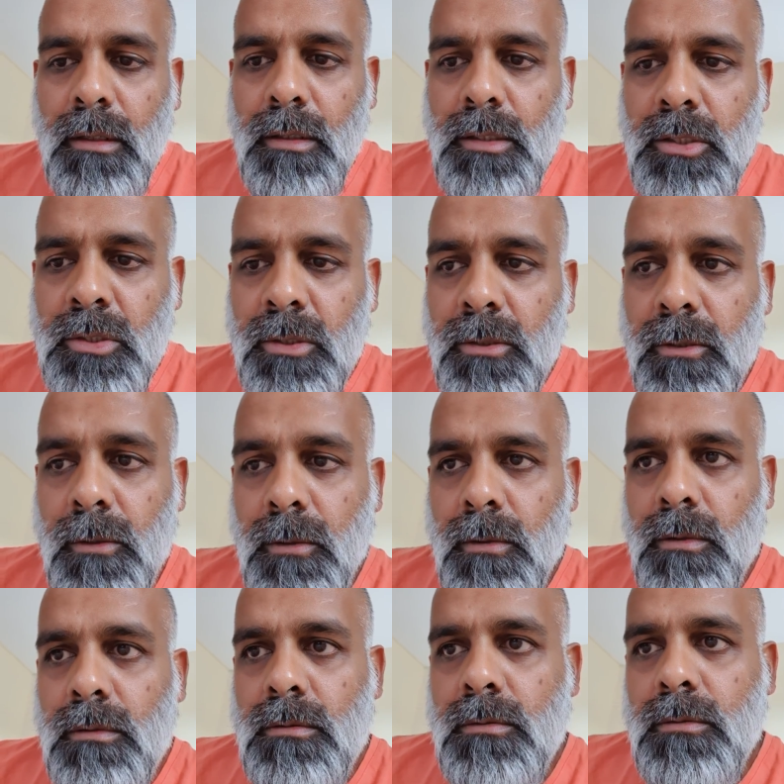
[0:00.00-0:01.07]
So,
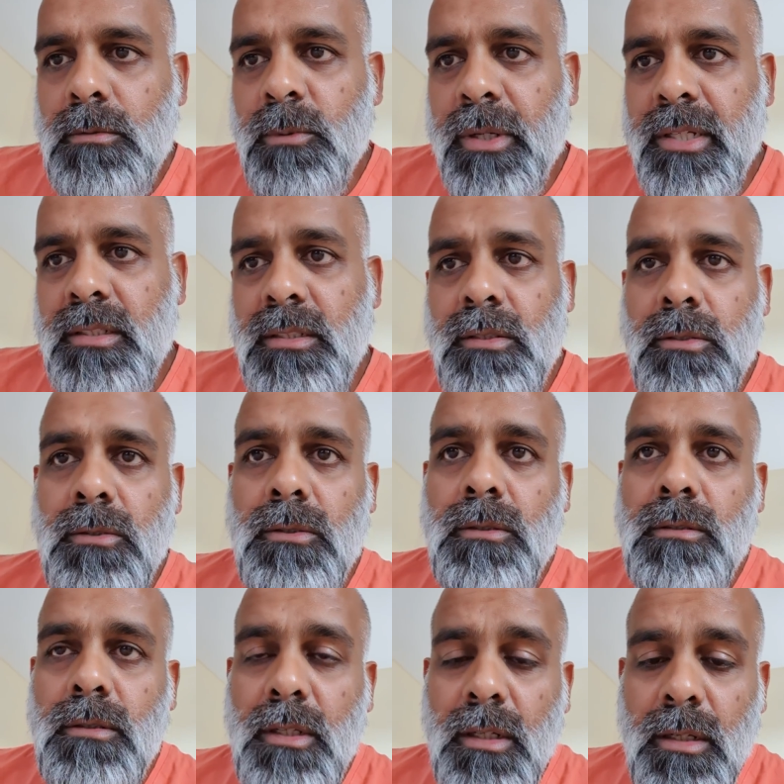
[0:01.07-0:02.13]
when a
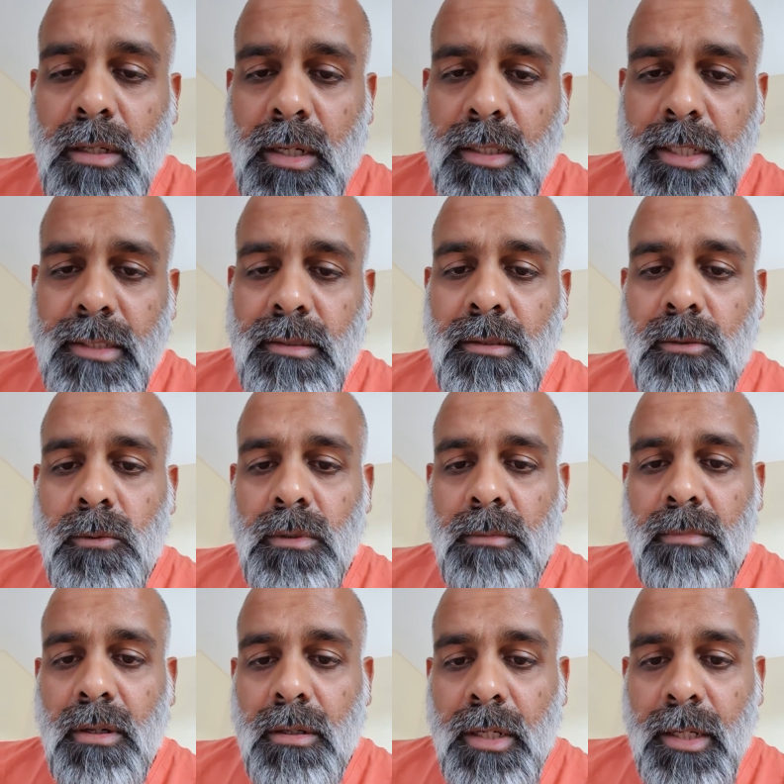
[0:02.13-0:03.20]
soul incarnates into a
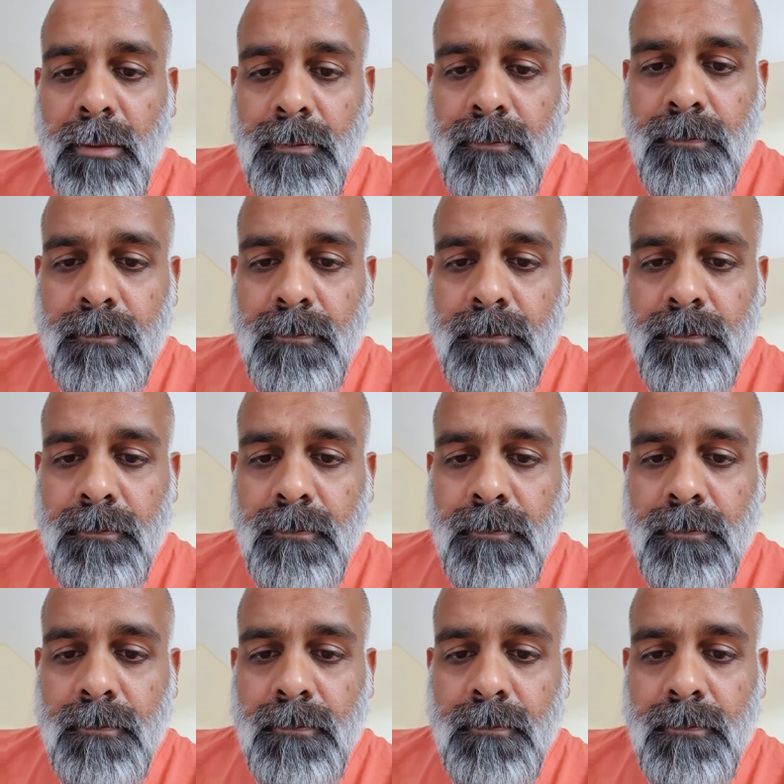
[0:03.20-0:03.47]
body,